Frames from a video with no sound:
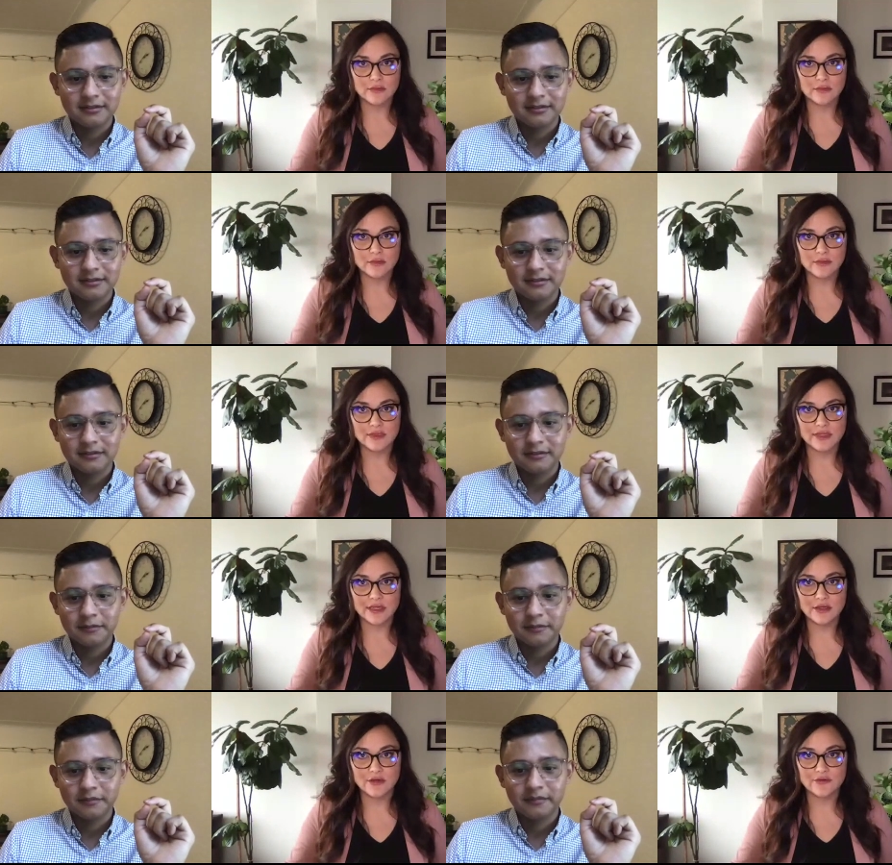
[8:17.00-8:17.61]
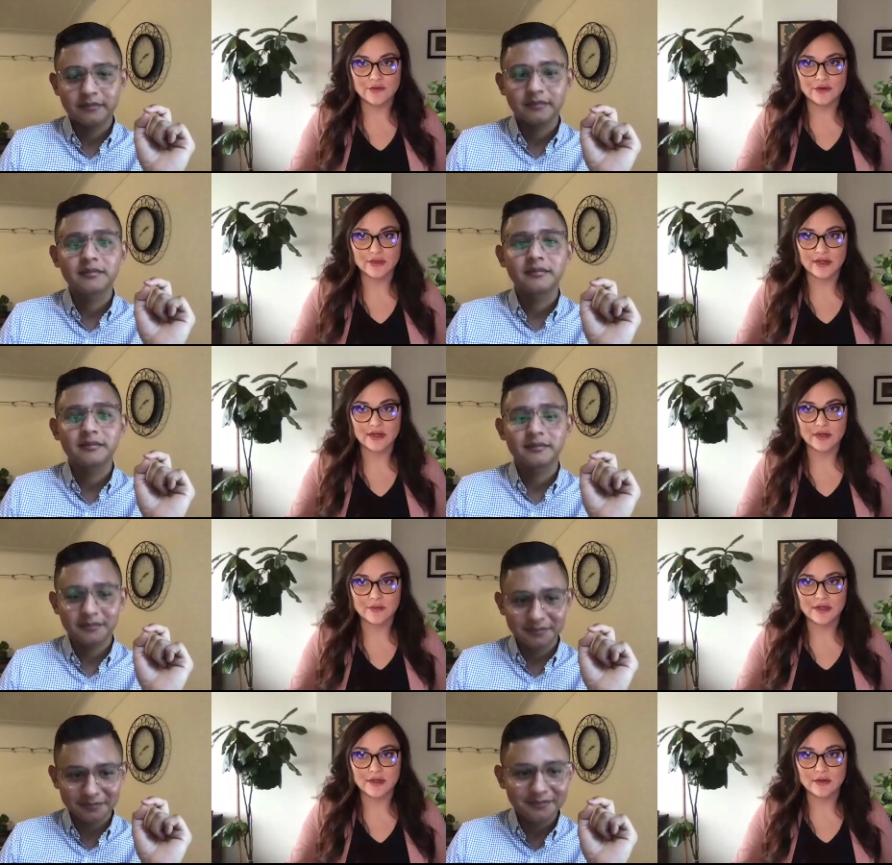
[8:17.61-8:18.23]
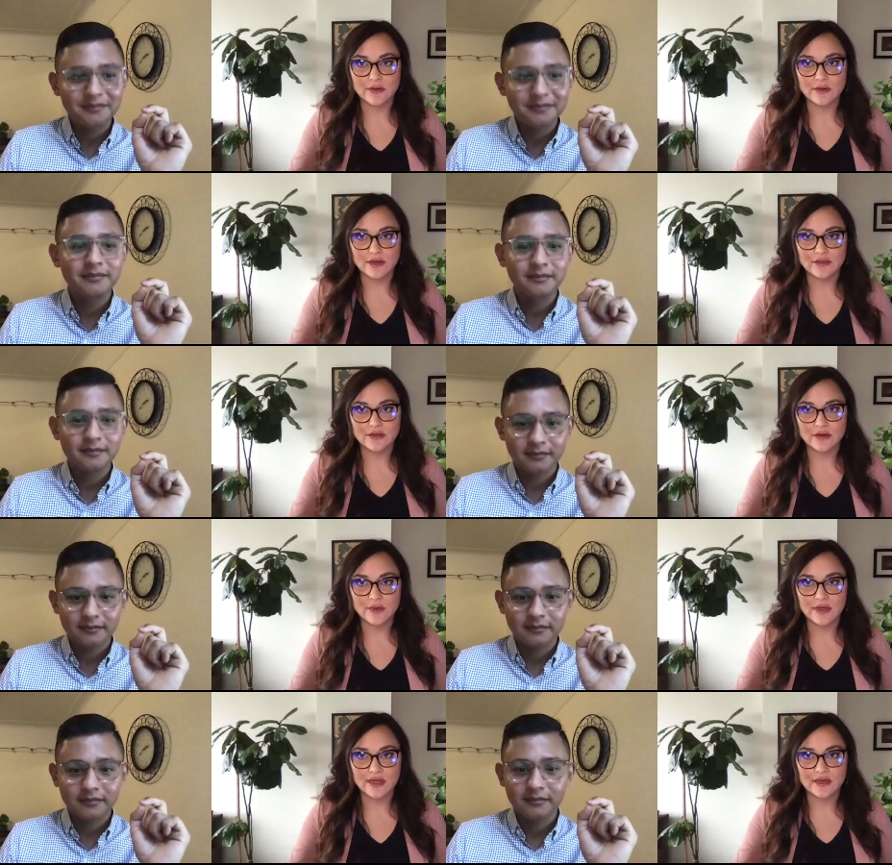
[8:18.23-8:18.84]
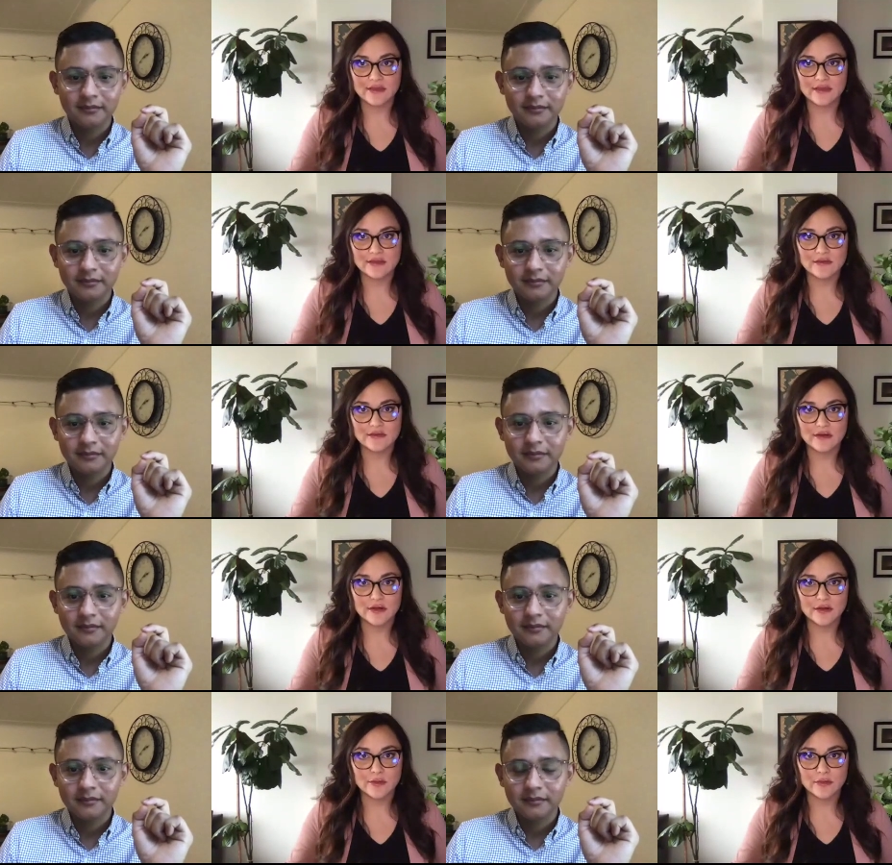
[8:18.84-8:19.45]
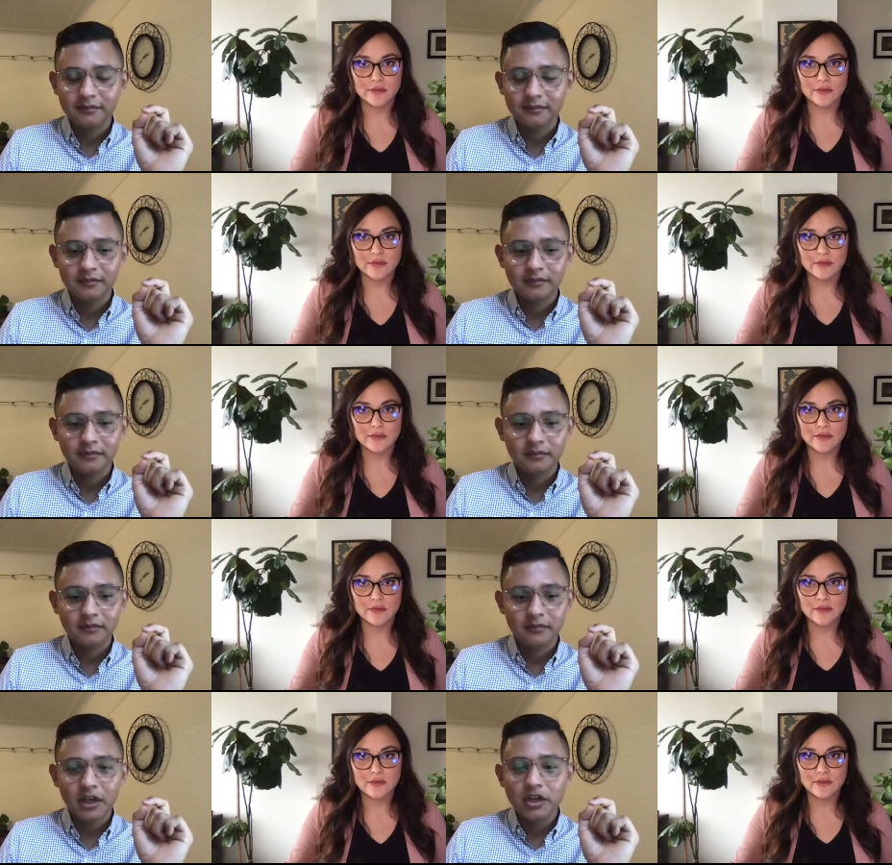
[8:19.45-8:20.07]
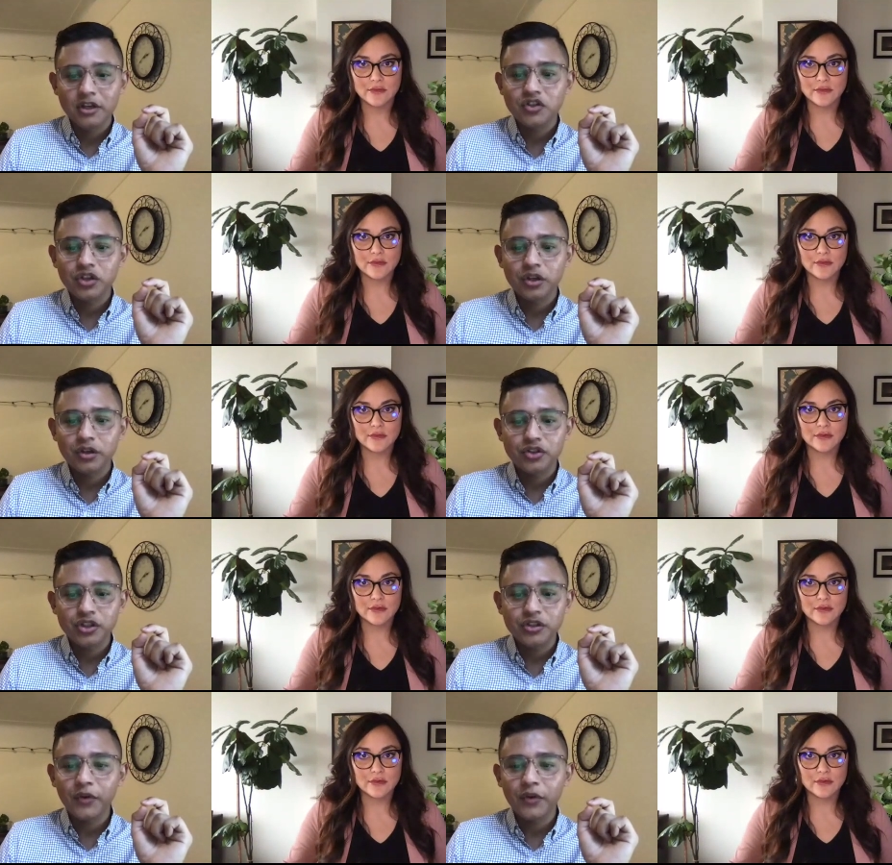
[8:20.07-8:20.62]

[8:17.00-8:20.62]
Speaker 1: Thank you for letting me know. I mm-hmm. thought we had that set up.
Speaker 2: So, just for